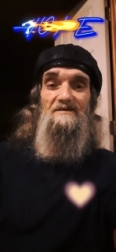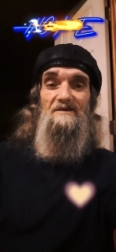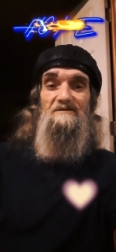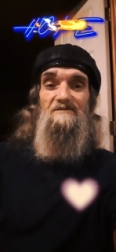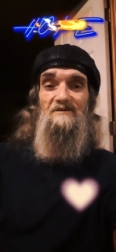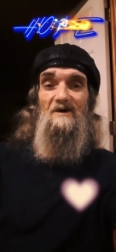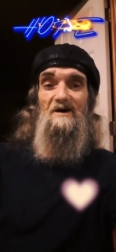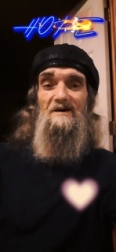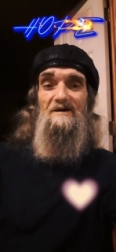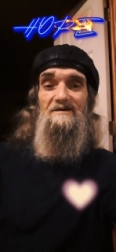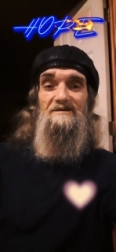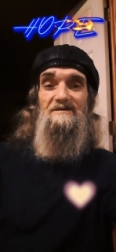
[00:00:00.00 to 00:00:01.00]
The
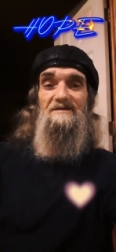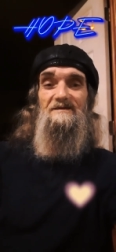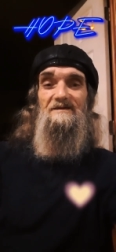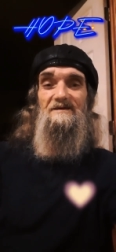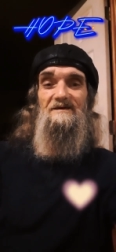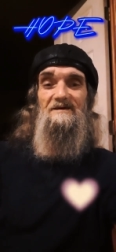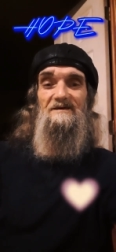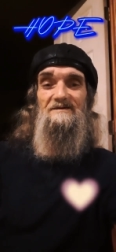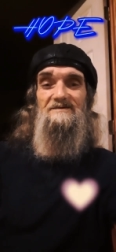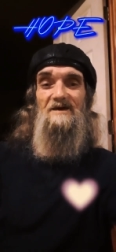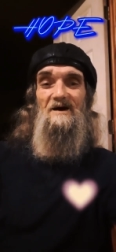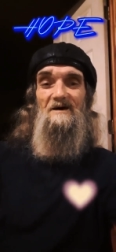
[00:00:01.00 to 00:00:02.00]
flood
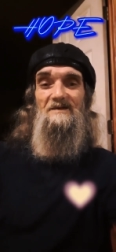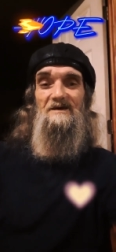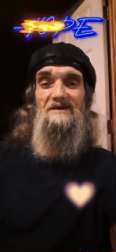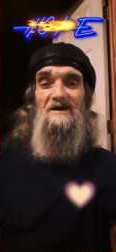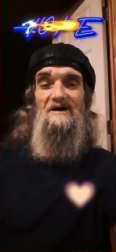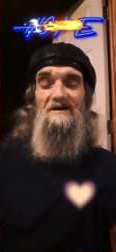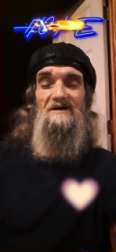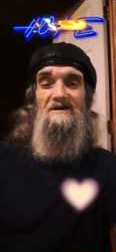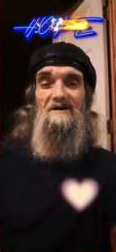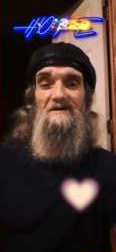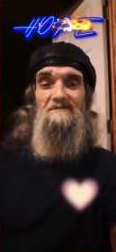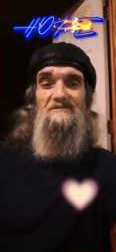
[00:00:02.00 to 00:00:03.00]
is how they
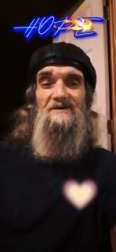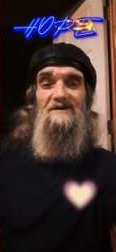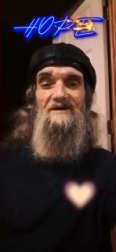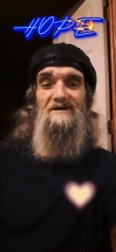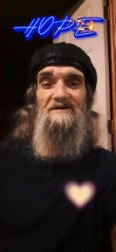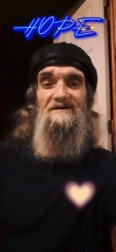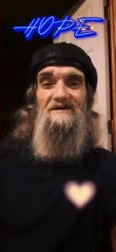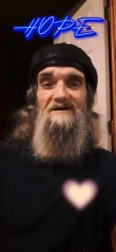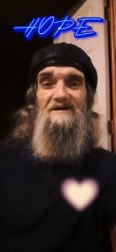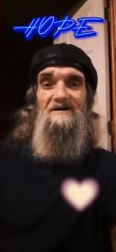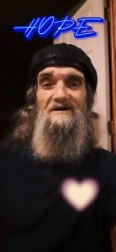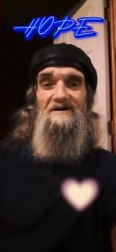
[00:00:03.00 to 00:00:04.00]
got up there
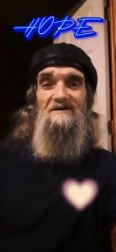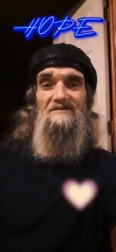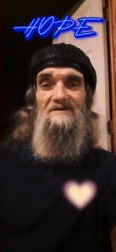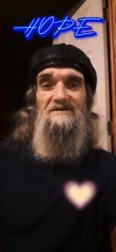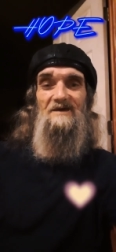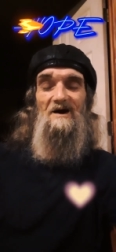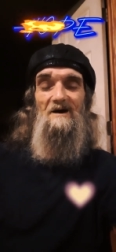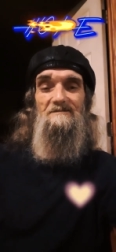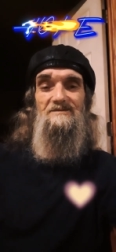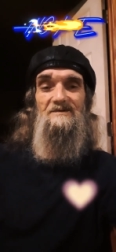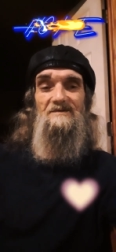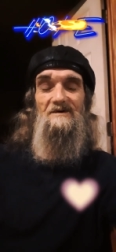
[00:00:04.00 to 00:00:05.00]
on the
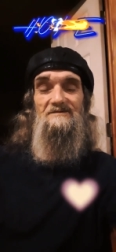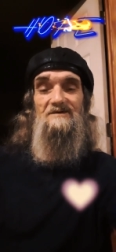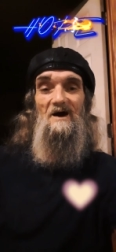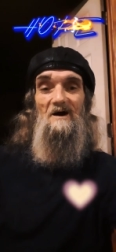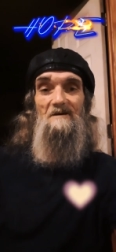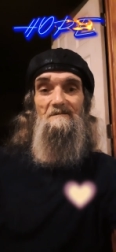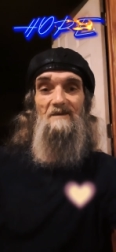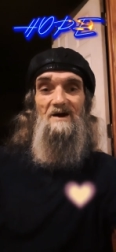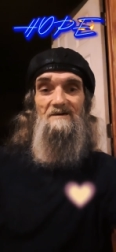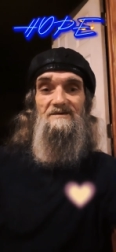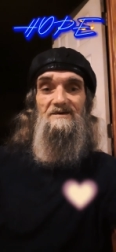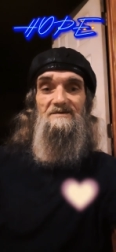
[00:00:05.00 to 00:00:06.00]
tops of those high
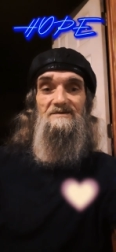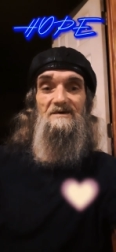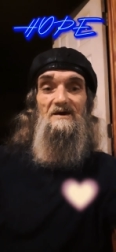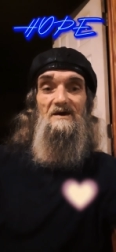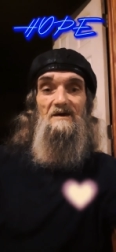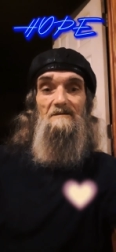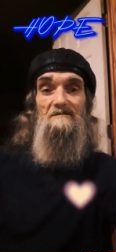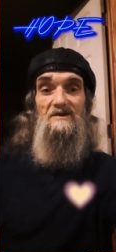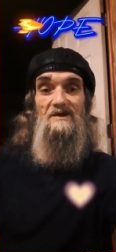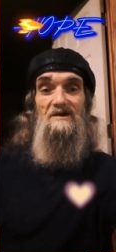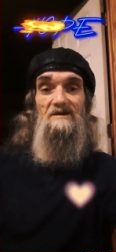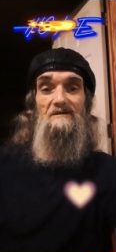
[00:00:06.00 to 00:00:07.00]
mountains.
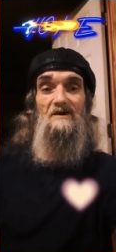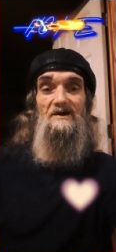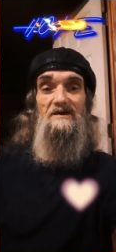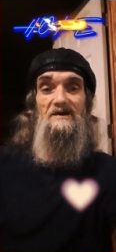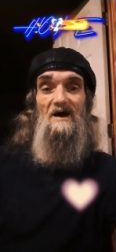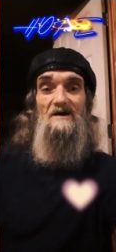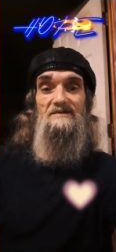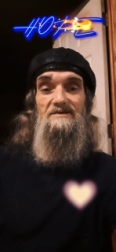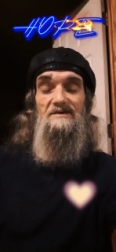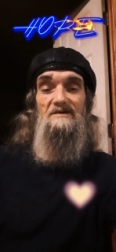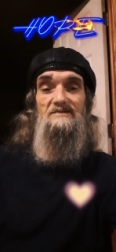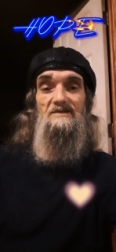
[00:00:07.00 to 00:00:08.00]
But anyway, God
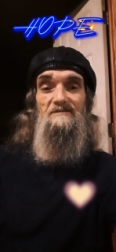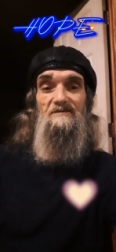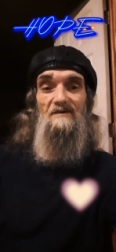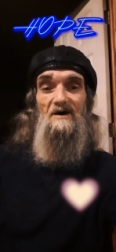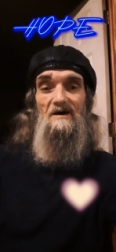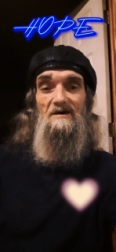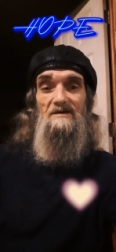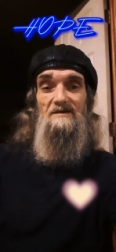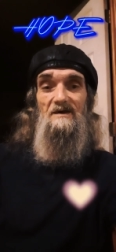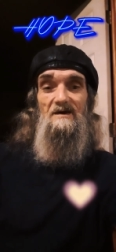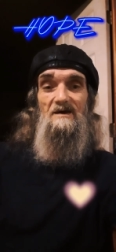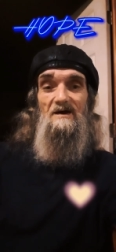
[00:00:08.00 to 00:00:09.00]
sent the flood
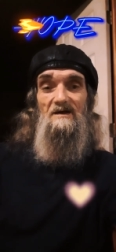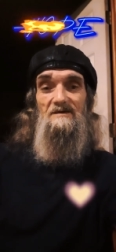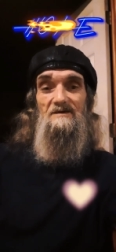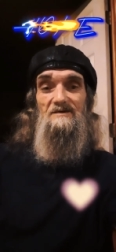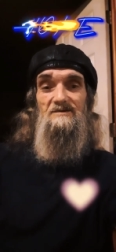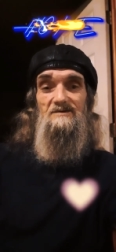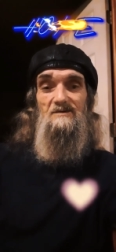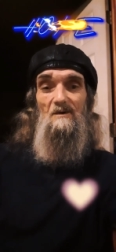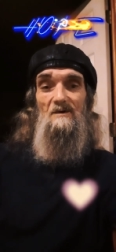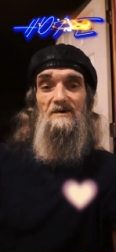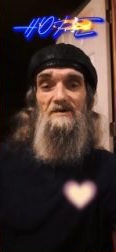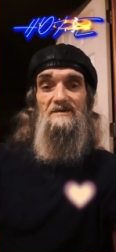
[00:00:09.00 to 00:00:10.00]
and
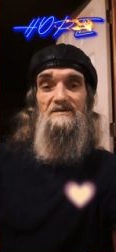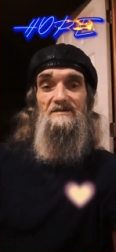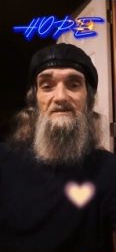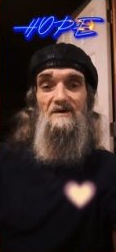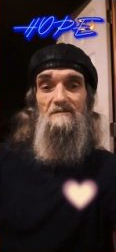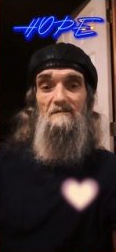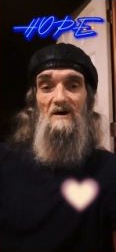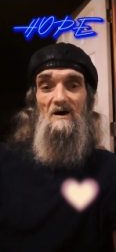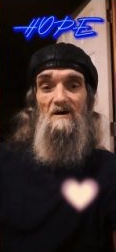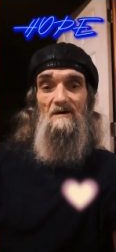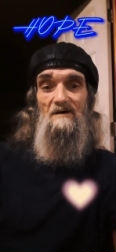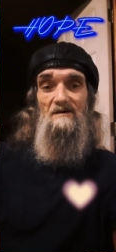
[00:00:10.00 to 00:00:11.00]
destroyed them
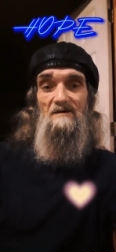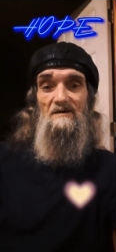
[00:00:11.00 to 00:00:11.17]
all.